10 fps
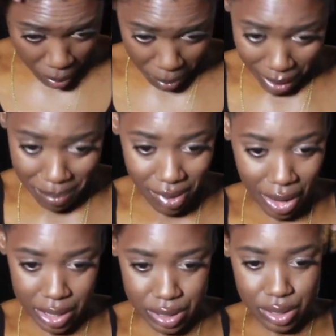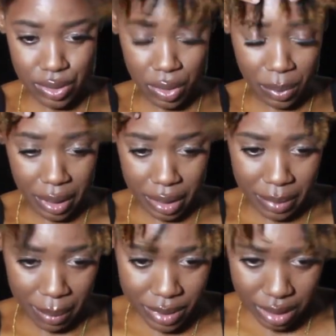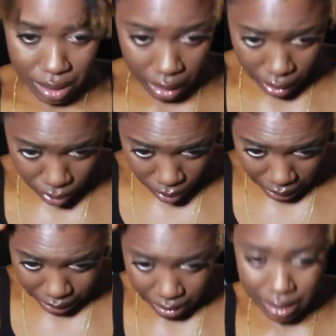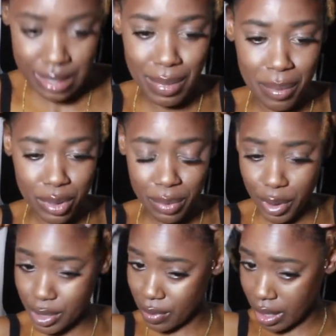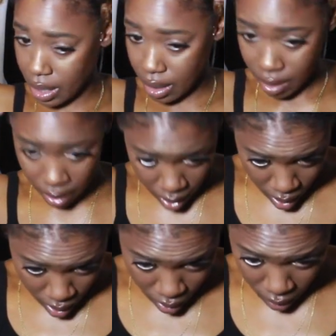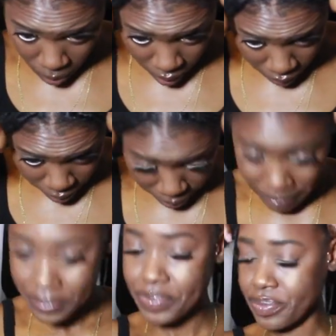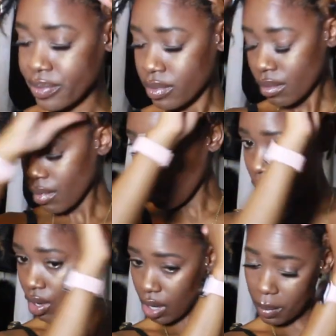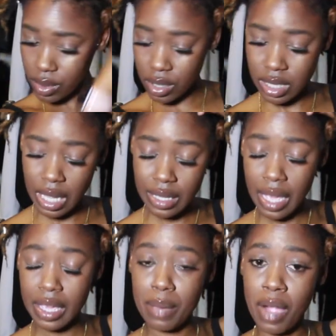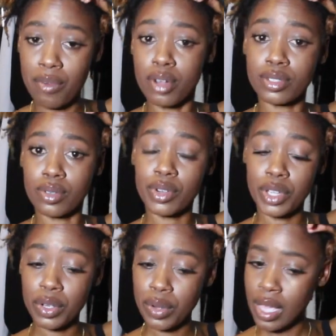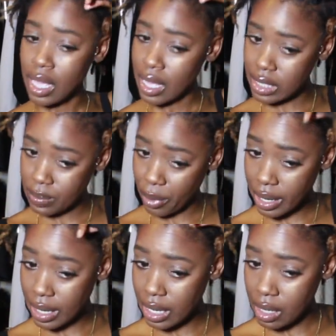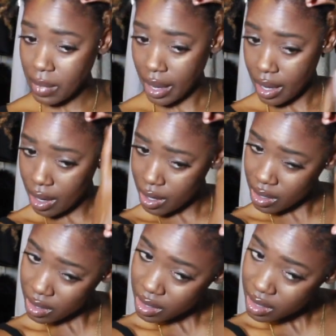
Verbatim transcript: My part is just so weird, but I'm going to just like do it like this because my little part is right here or whatever. And I'm going to do the same thing, get my rose oil and spray the end of my hair.